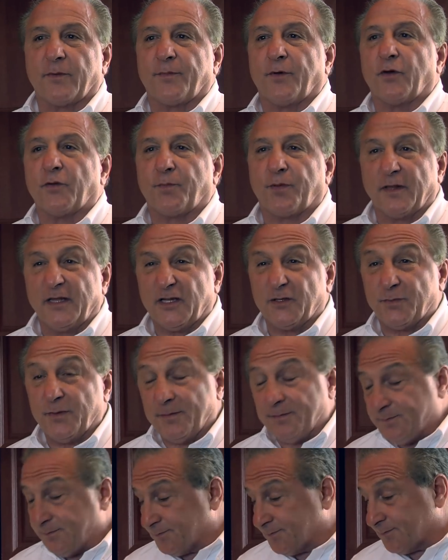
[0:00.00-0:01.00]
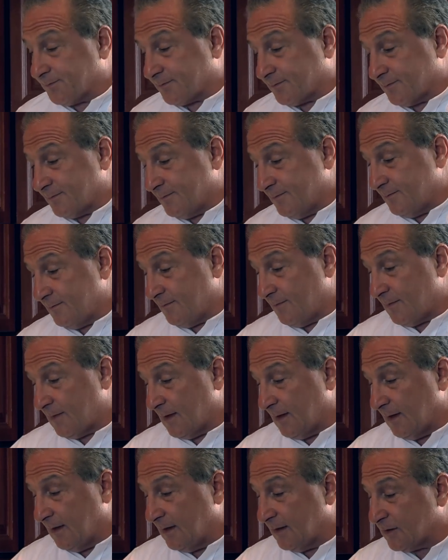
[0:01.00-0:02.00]
were both policemen,
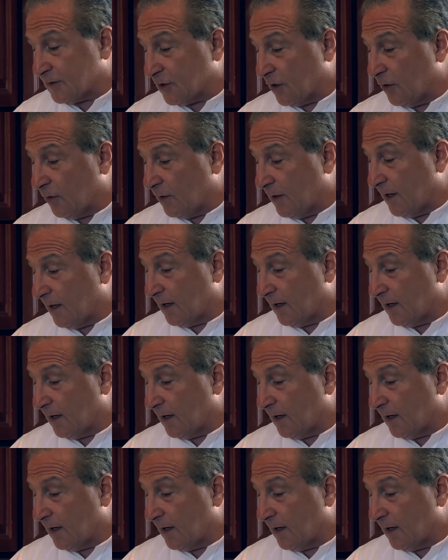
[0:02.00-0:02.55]
and so